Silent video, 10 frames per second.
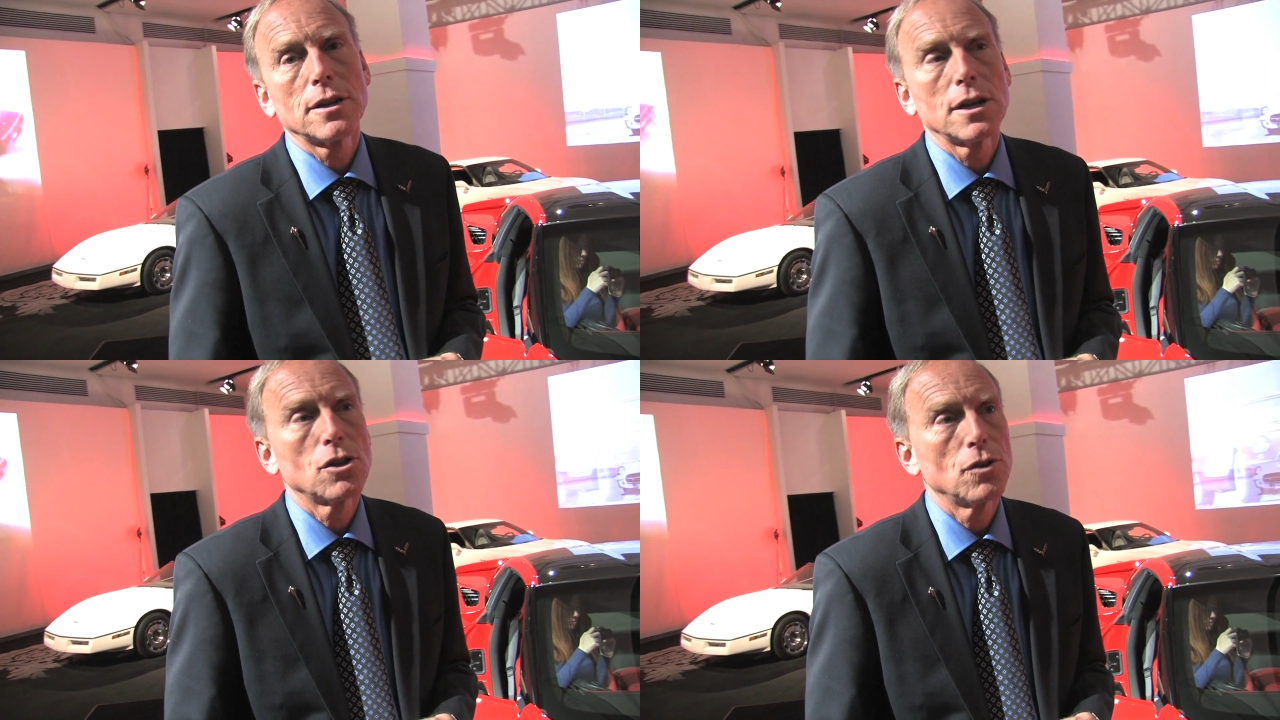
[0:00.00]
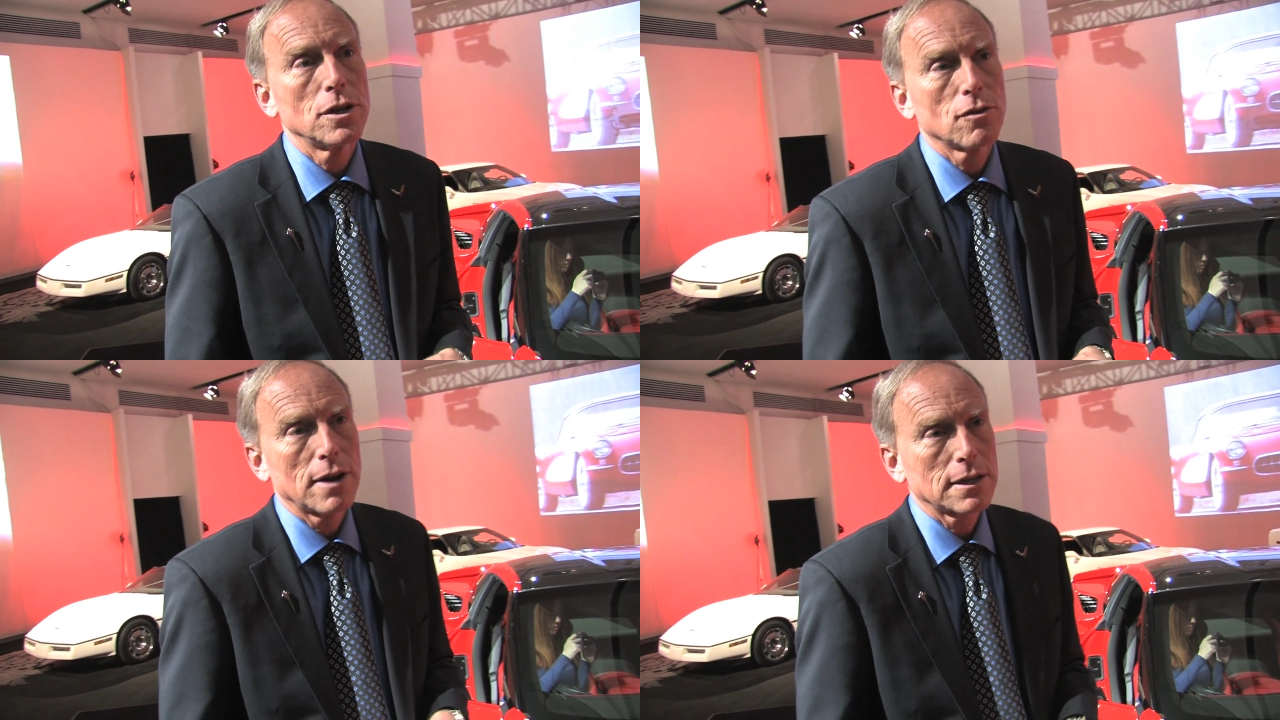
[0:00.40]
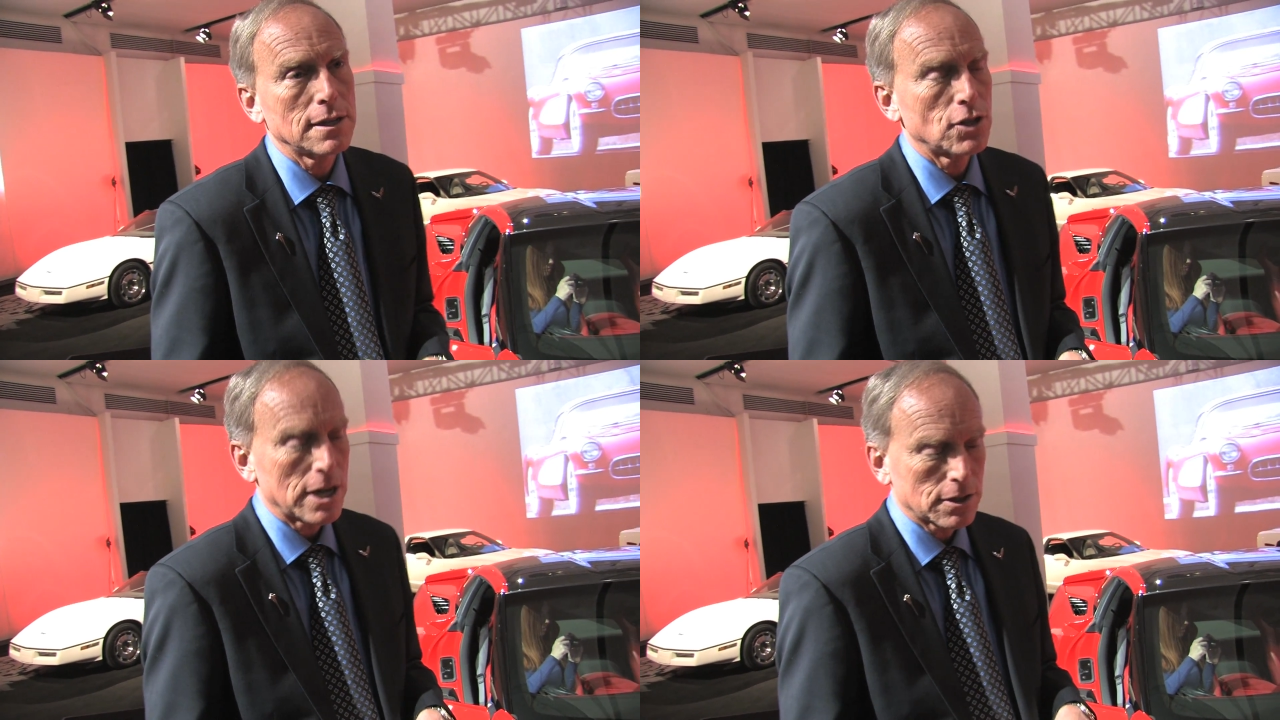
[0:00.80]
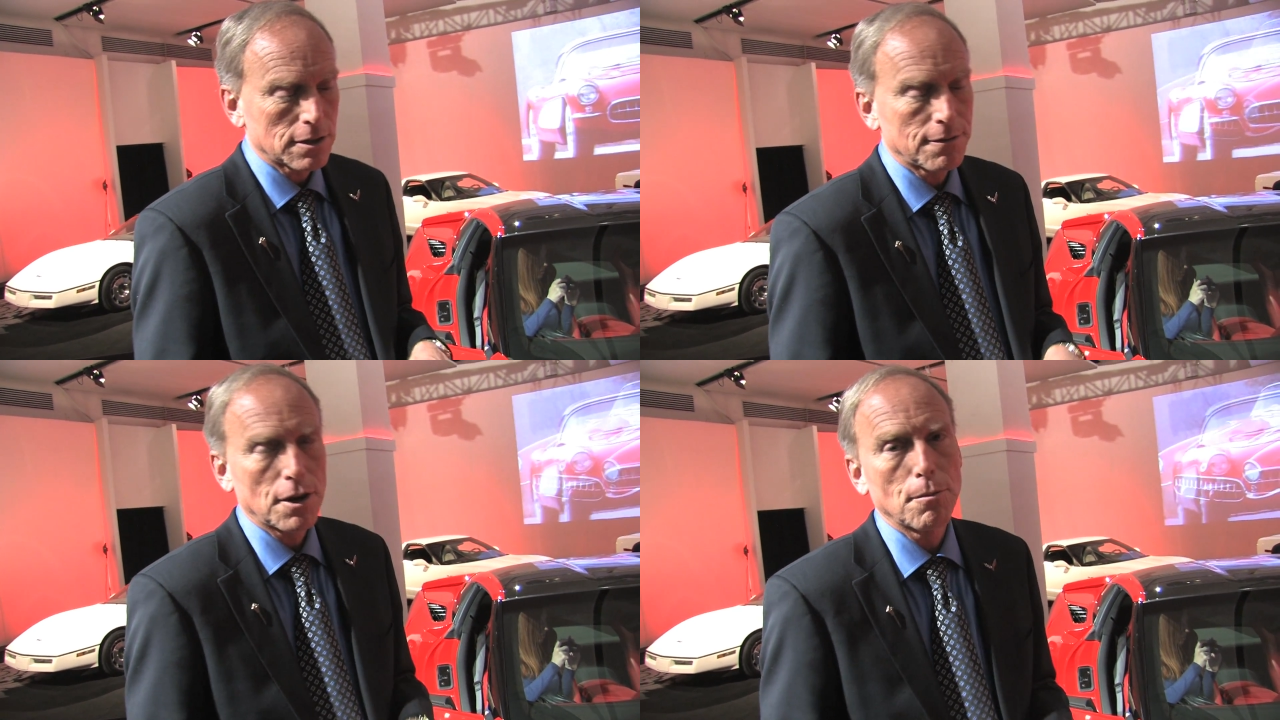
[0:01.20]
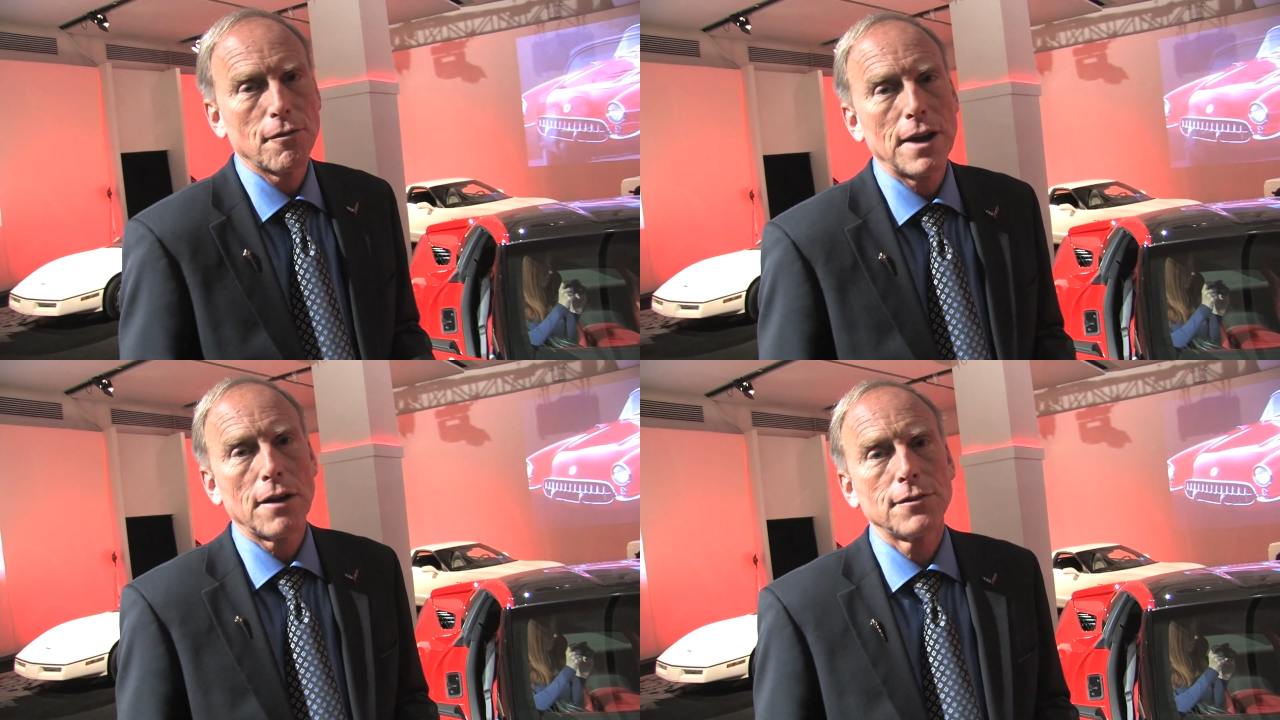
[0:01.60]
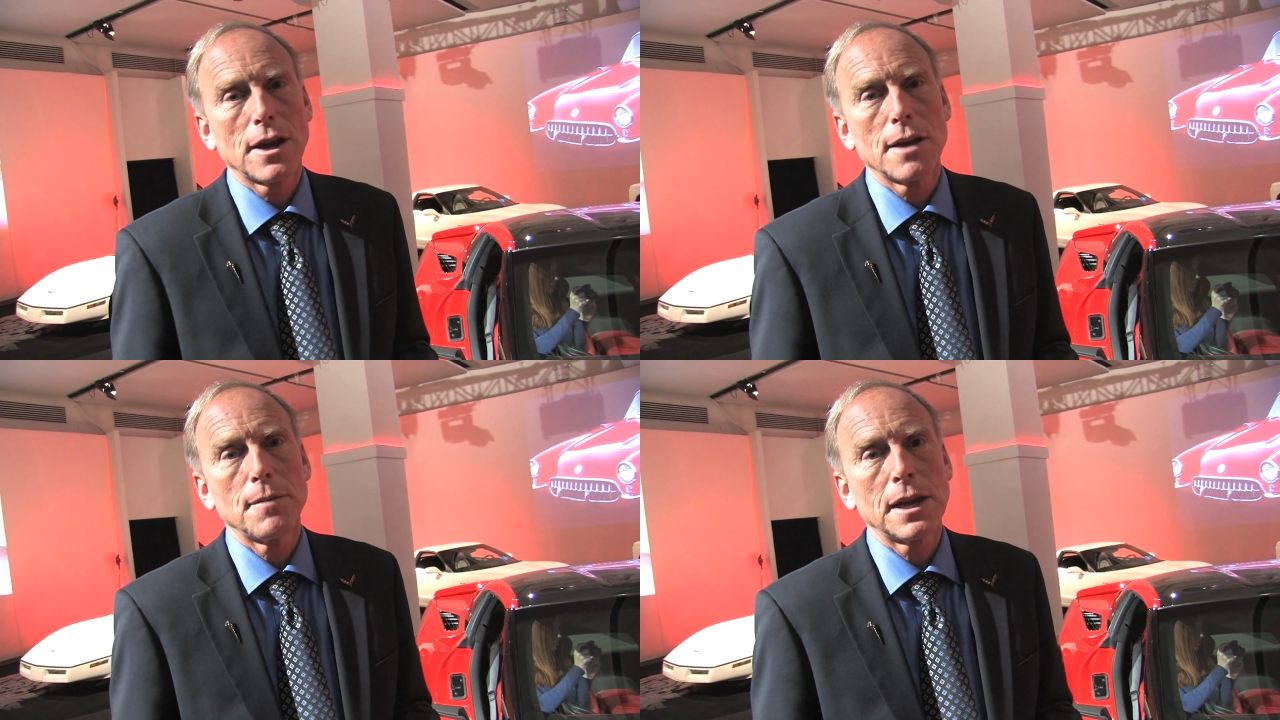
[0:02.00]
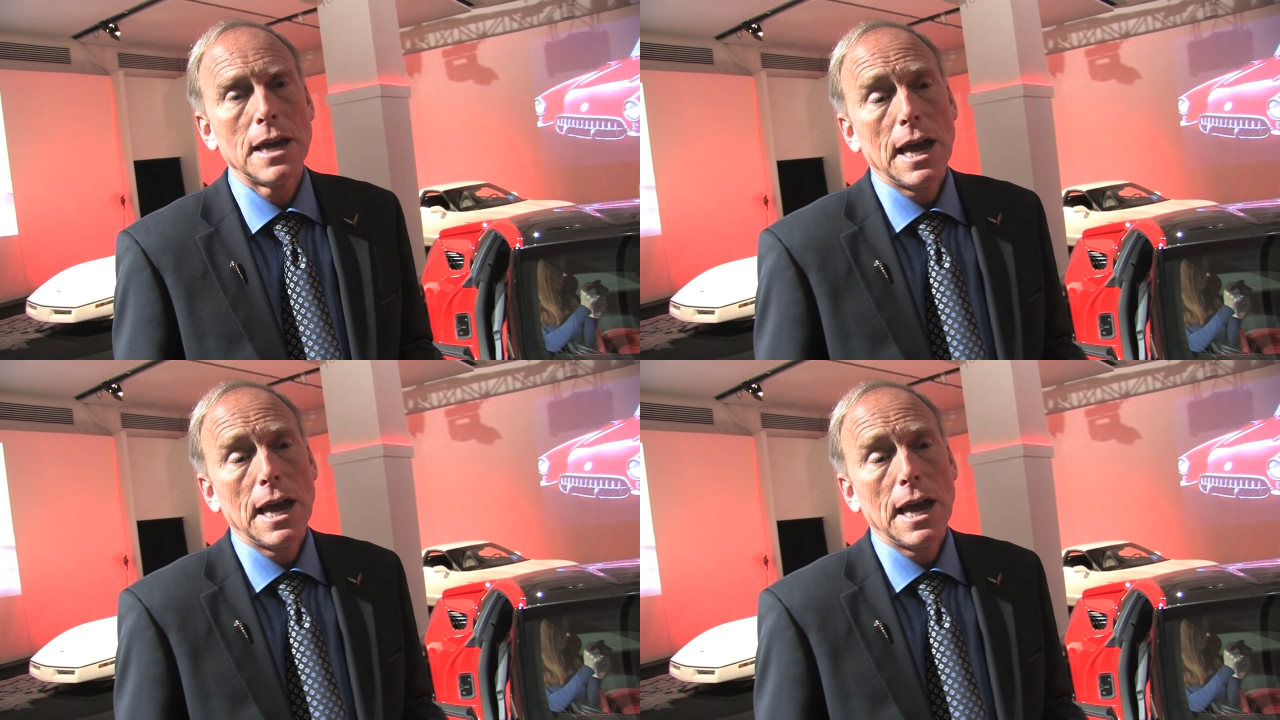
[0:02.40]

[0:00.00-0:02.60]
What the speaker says: including direct injection, variable valve timing,